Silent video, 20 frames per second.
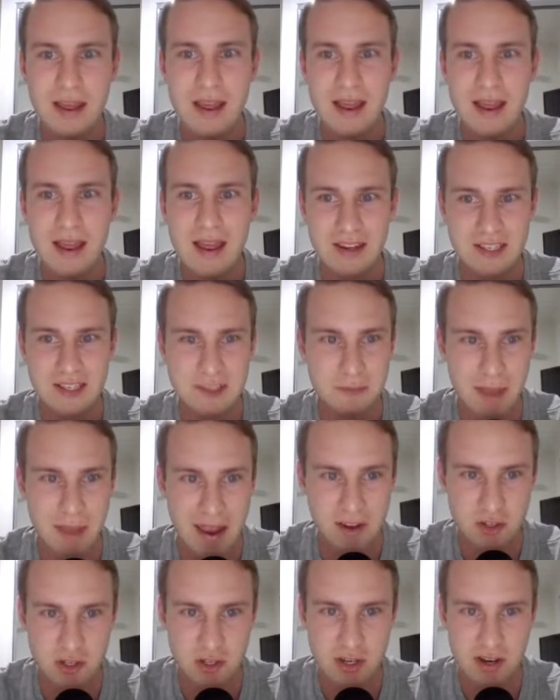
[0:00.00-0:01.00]

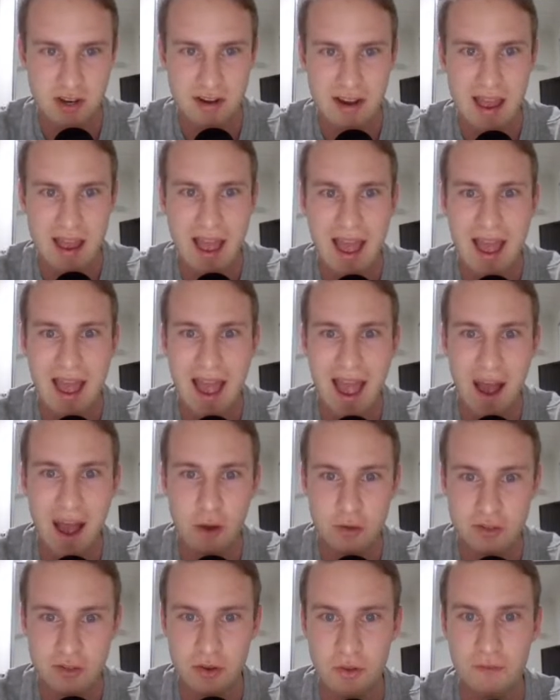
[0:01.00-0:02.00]
expansion
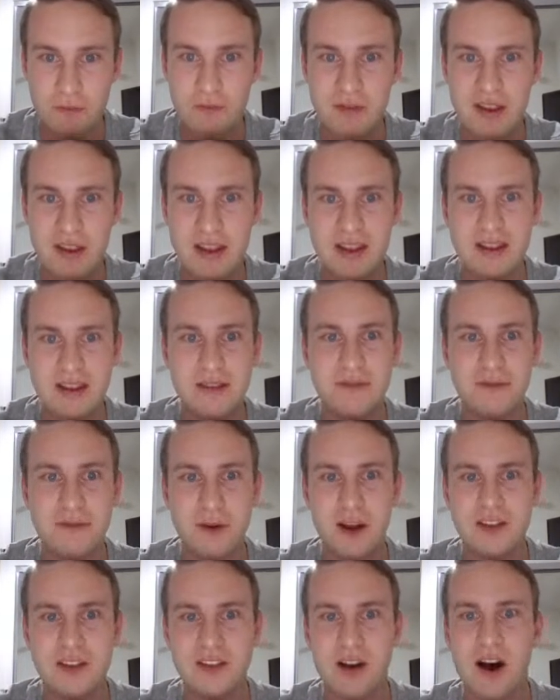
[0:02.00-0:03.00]
out of the
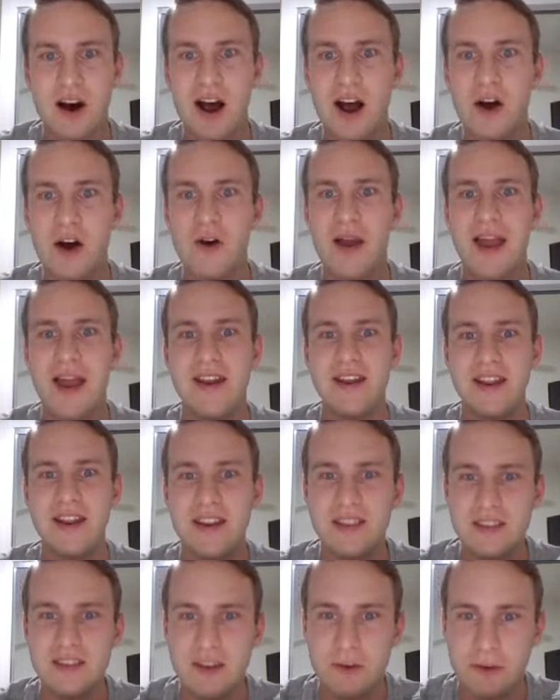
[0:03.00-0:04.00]
freezer aisle and
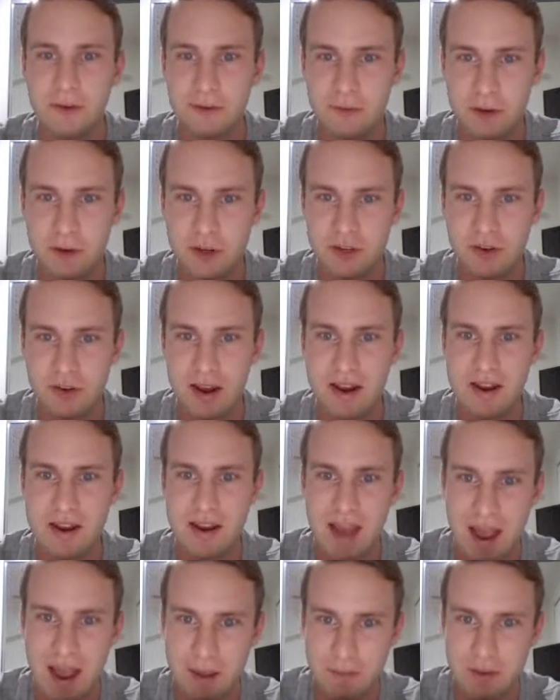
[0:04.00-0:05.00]
into refrigerated
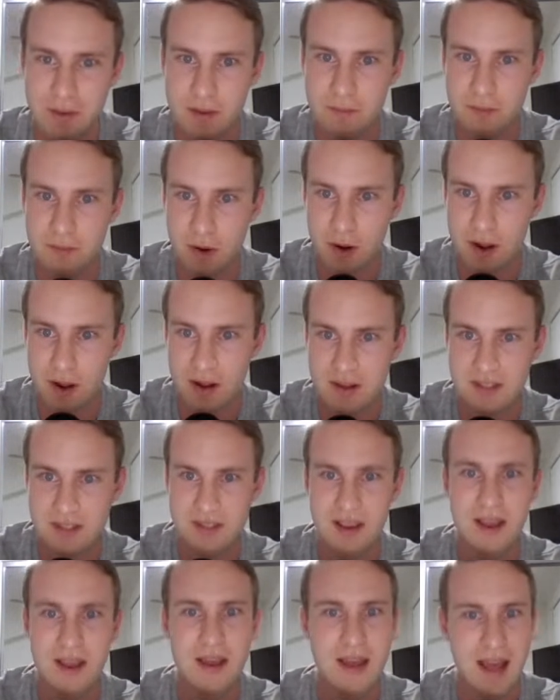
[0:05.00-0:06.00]
ambient products,
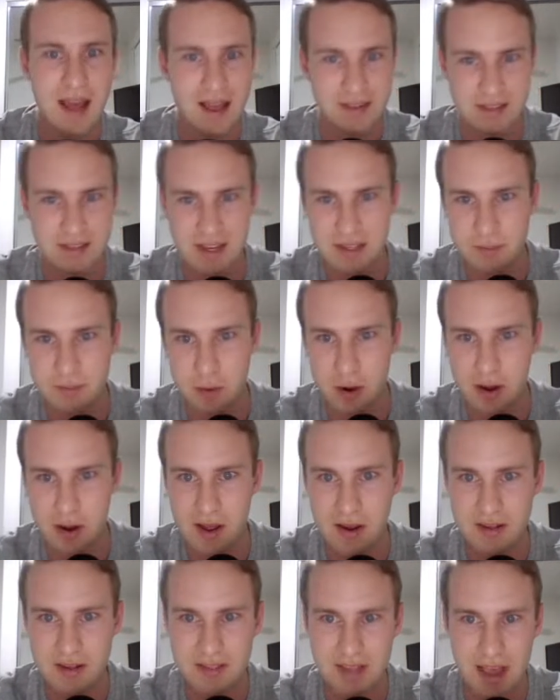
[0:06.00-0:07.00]
as these
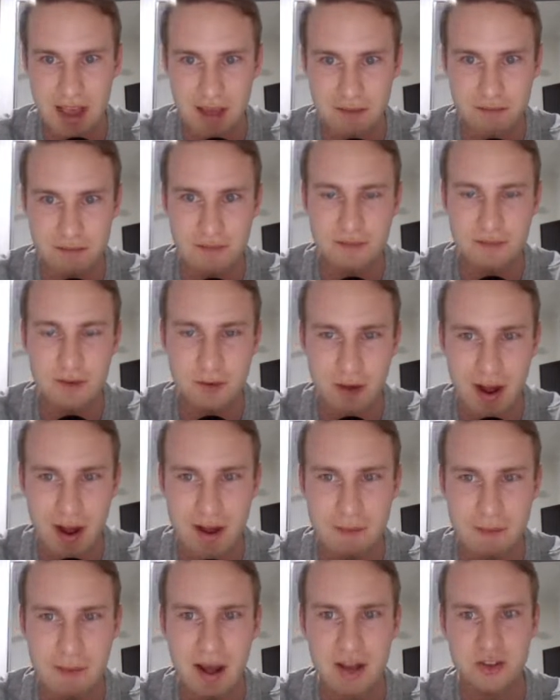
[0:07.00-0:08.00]
products have greater
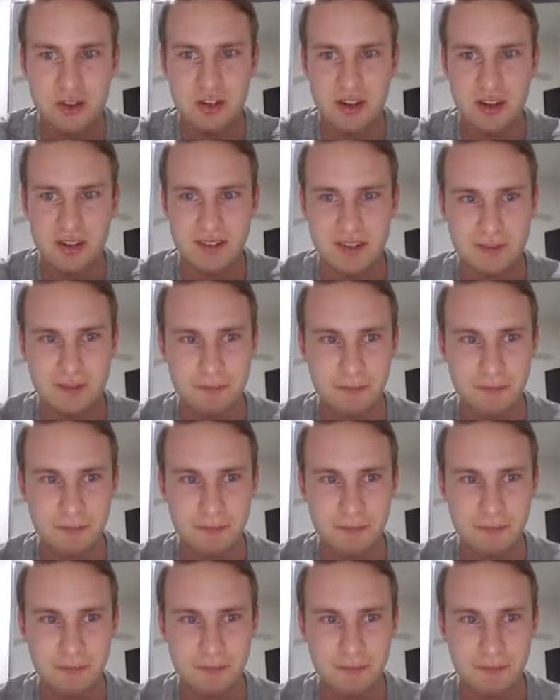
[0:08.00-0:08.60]
margins.